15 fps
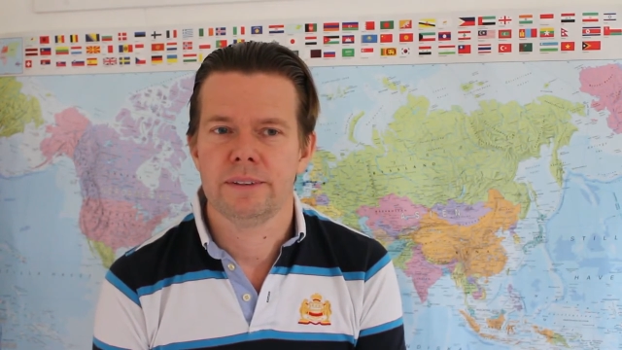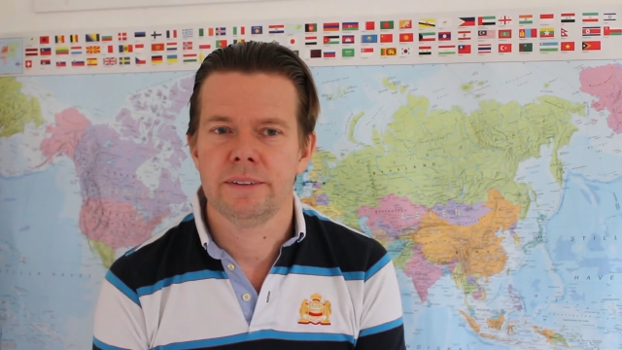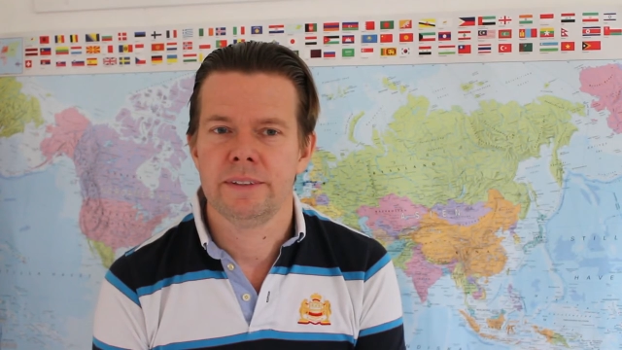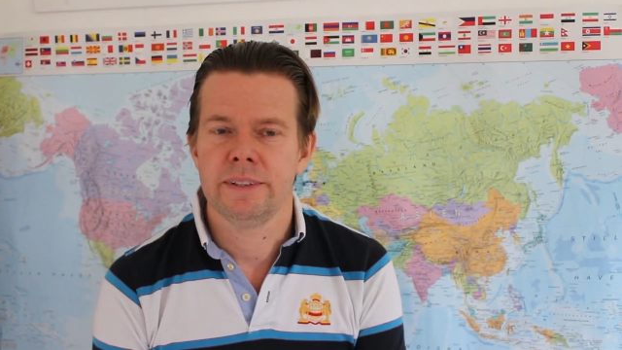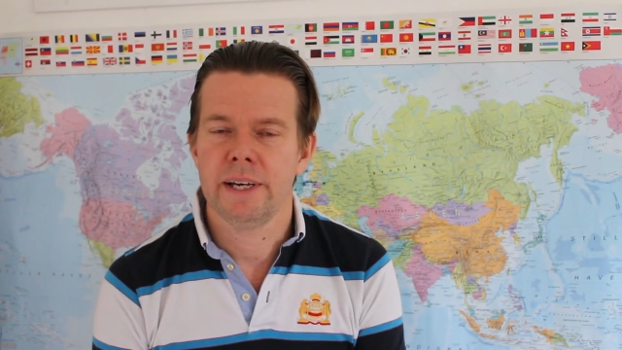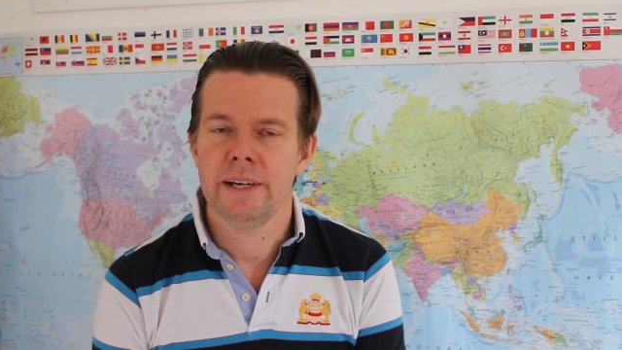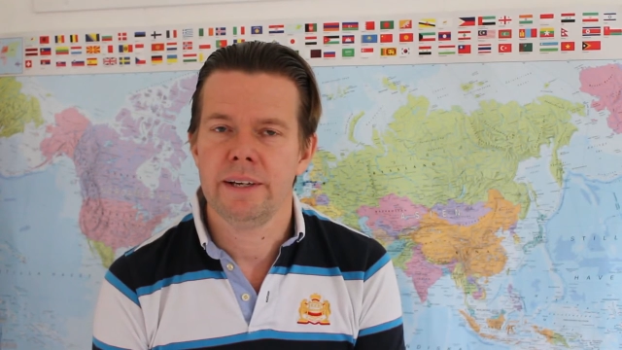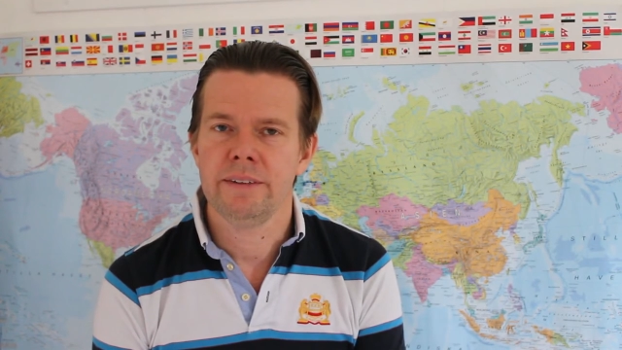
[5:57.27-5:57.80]

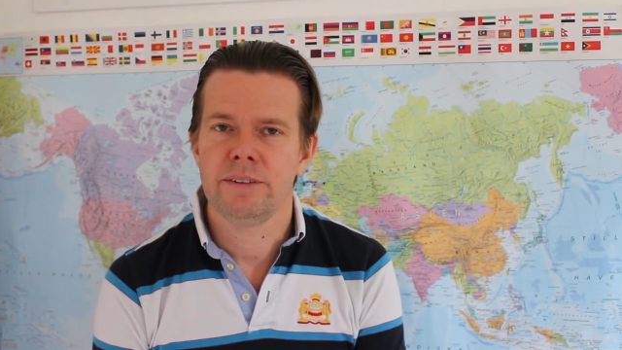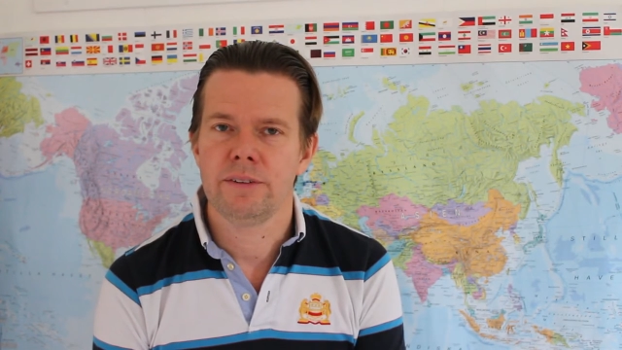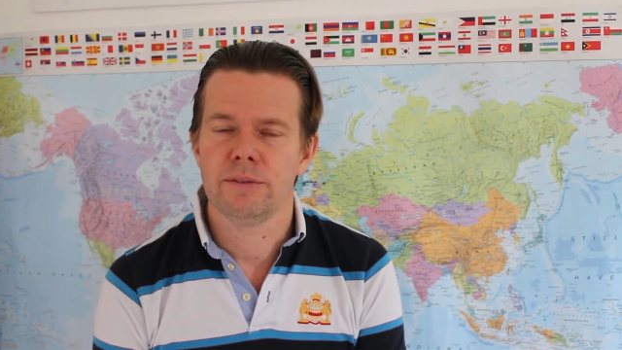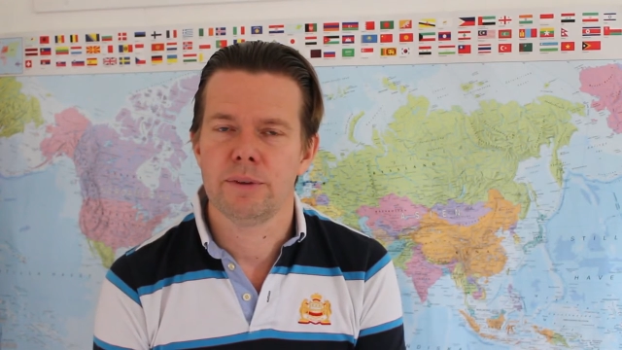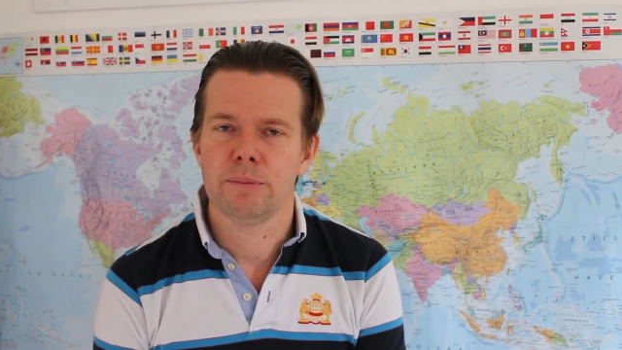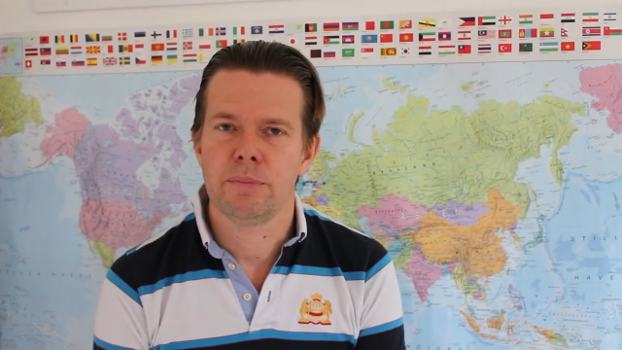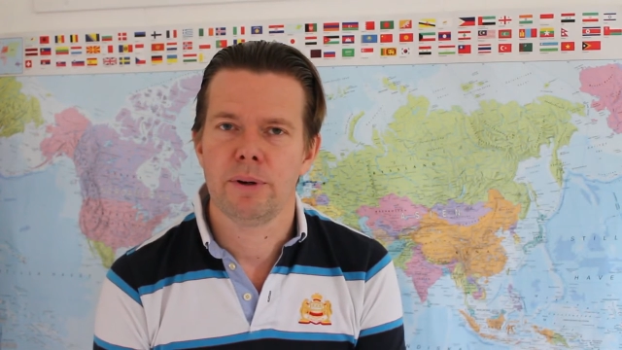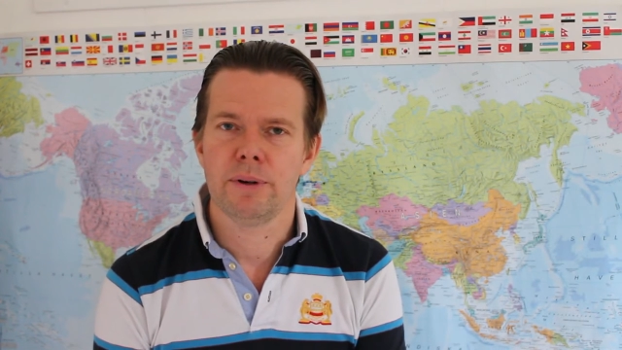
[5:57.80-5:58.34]
the age of
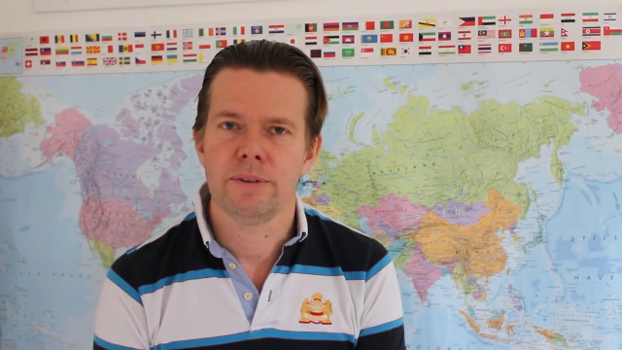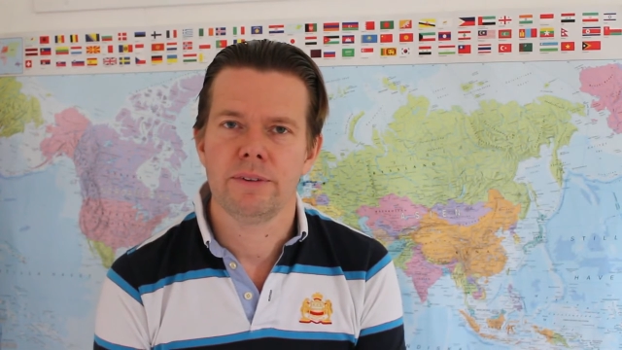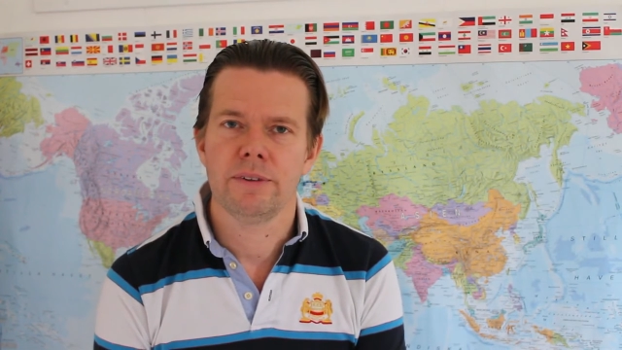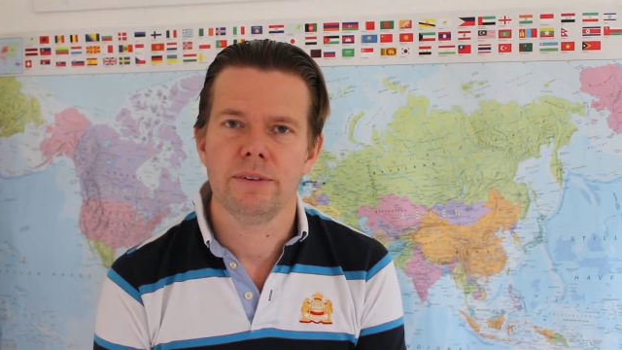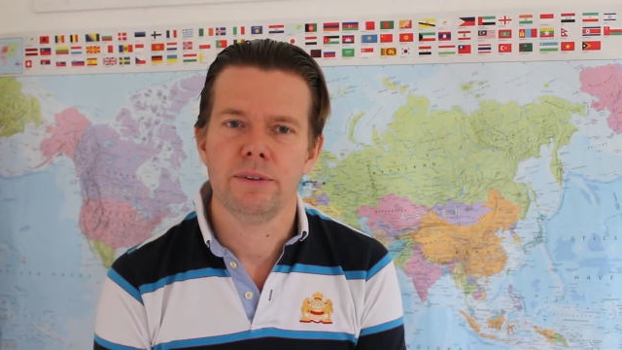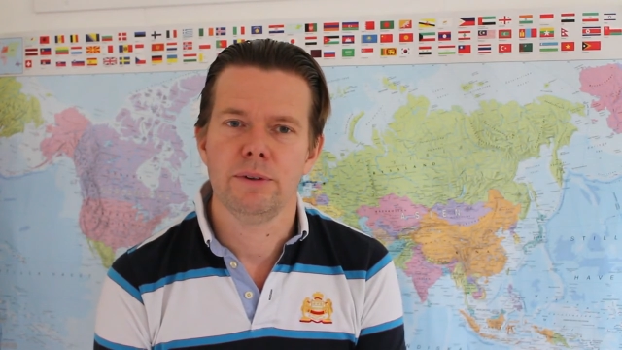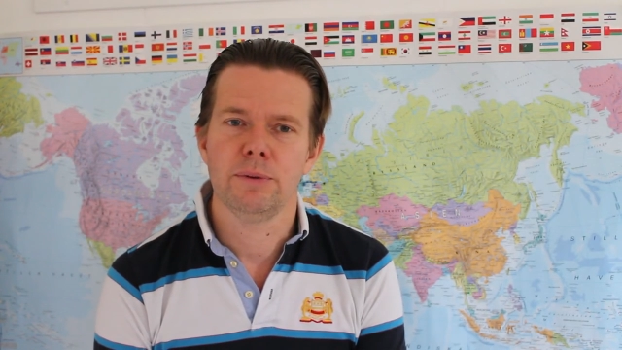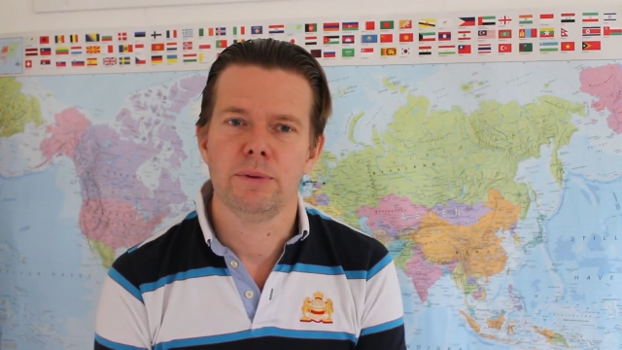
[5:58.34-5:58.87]
the
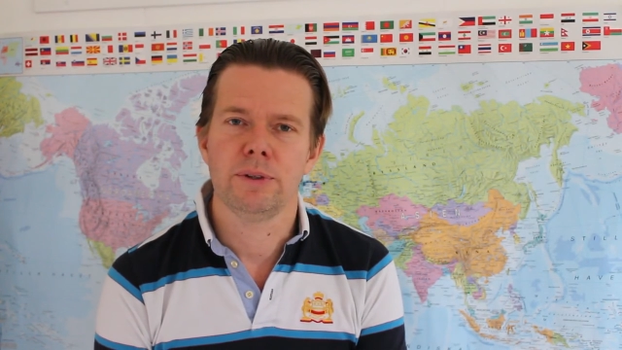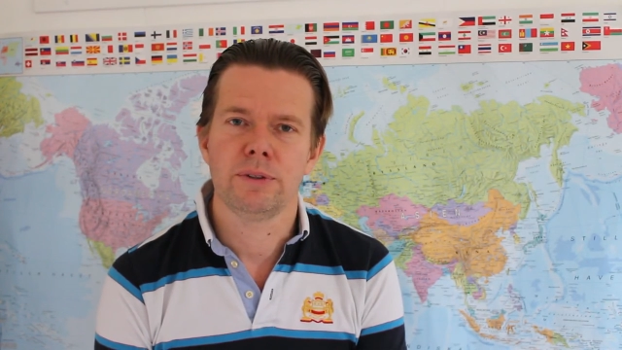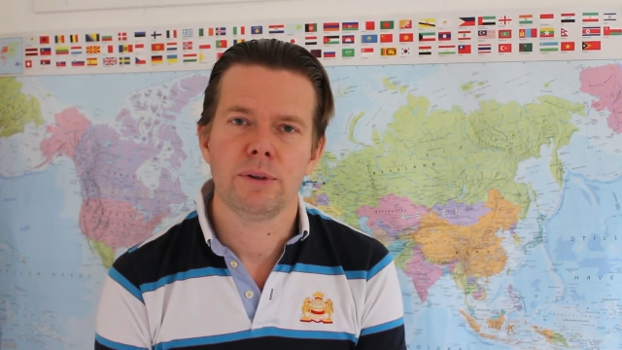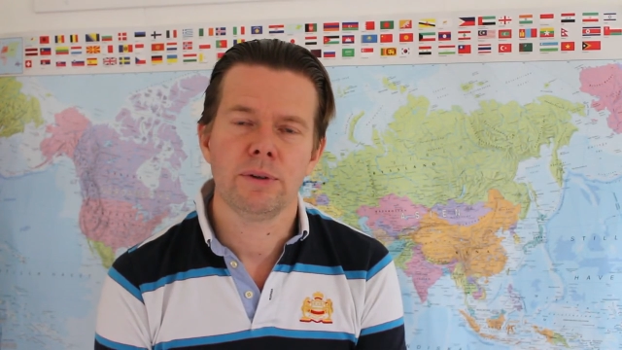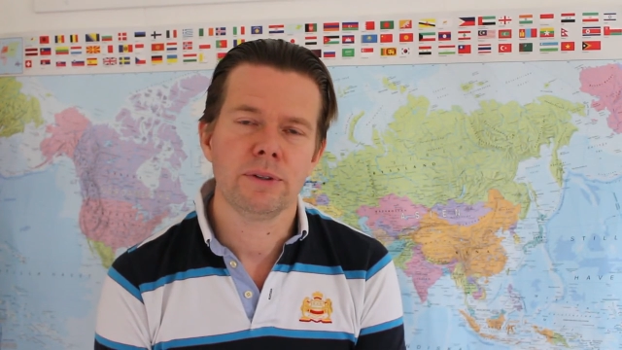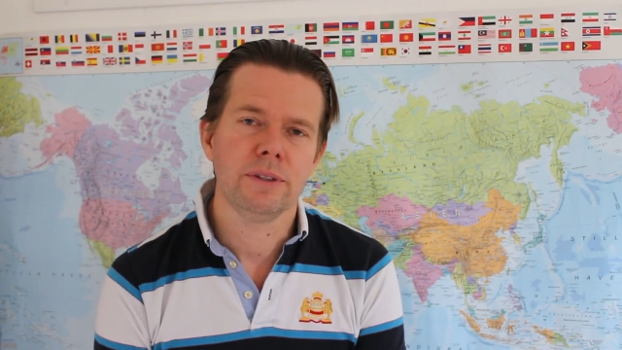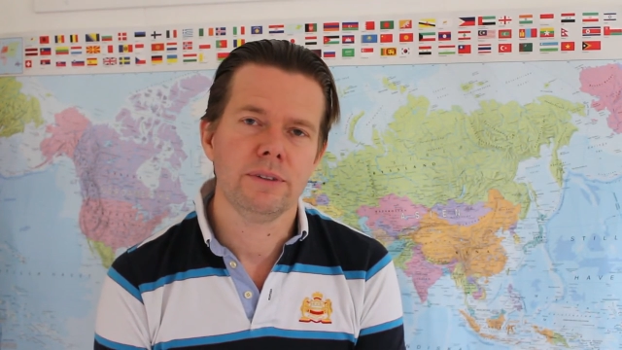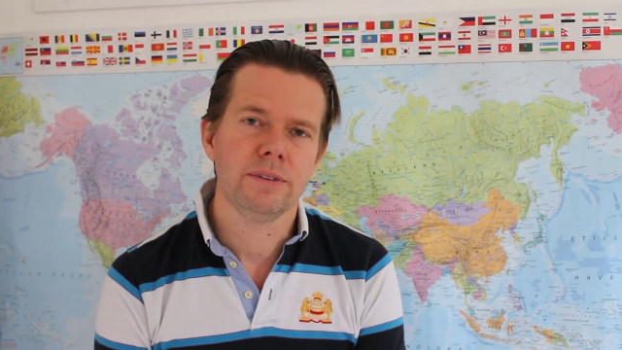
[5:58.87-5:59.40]
person you were
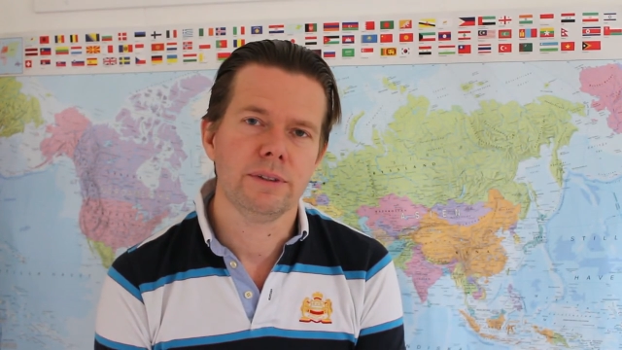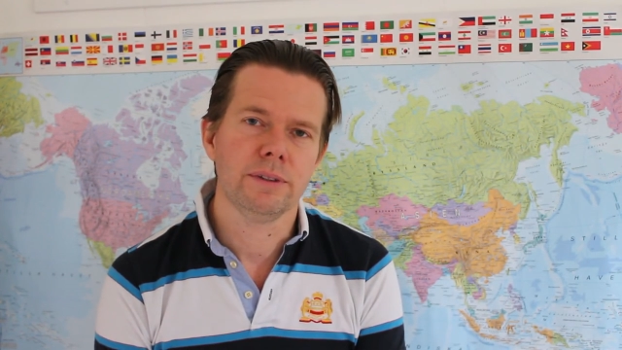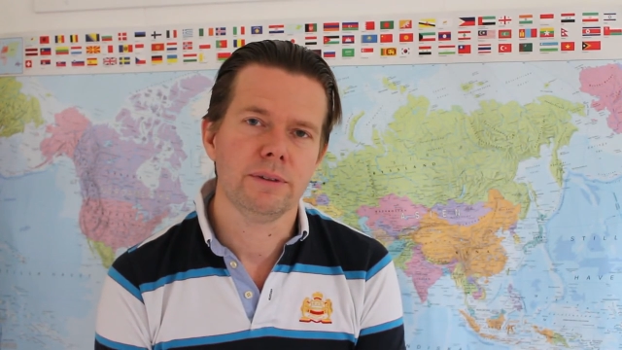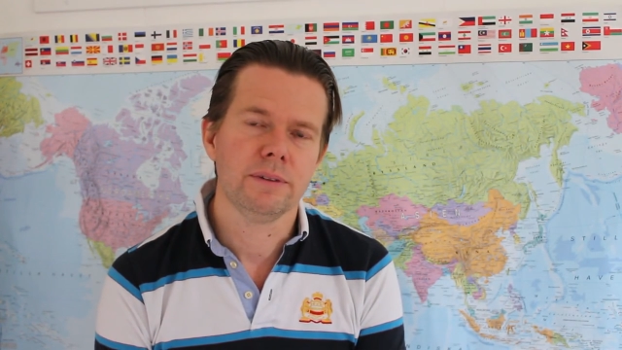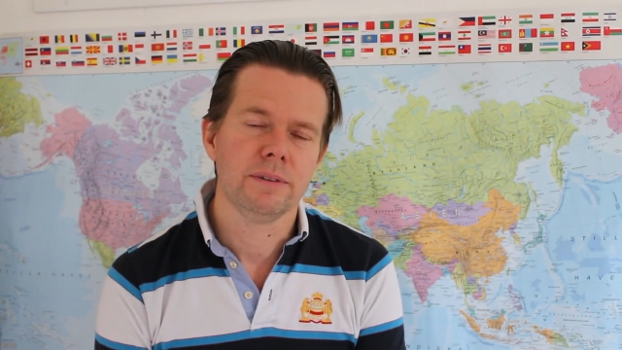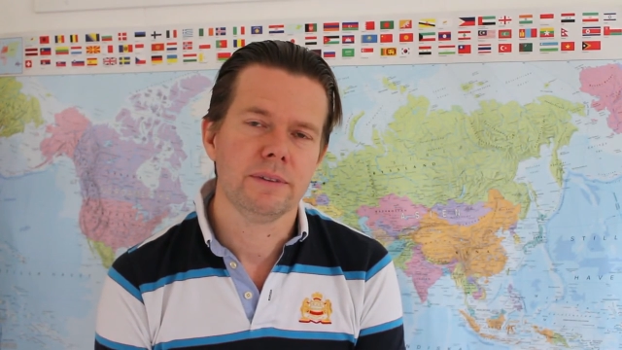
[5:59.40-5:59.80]
talking to.